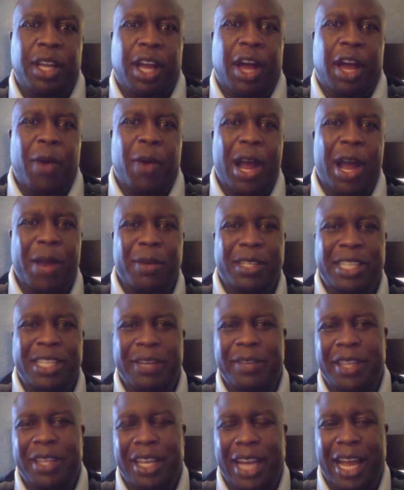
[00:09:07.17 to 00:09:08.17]
A wide
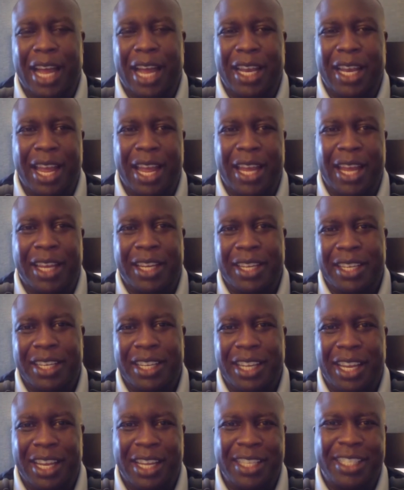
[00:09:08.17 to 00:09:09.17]
receiver that I like
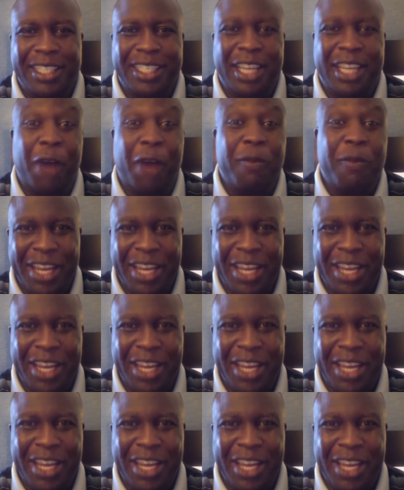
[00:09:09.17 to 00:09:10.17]
is Kelvin
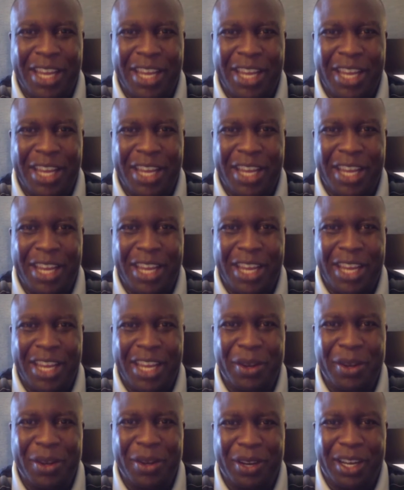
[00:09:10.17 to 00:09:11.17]
Benjamin.
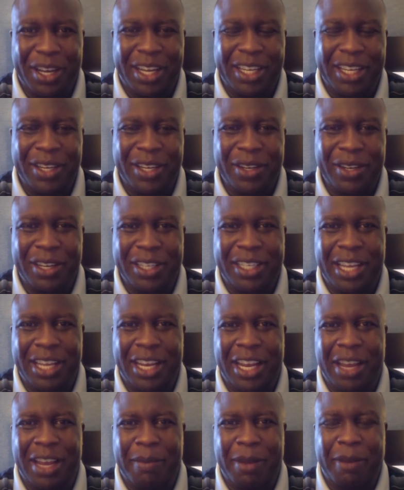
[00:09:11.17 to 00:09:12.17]
And you looked at
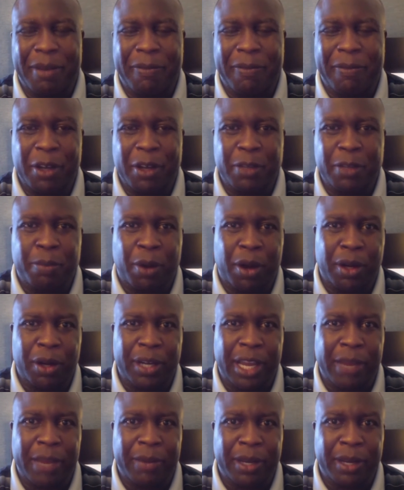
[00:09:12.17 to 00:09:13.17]
him in the first ball game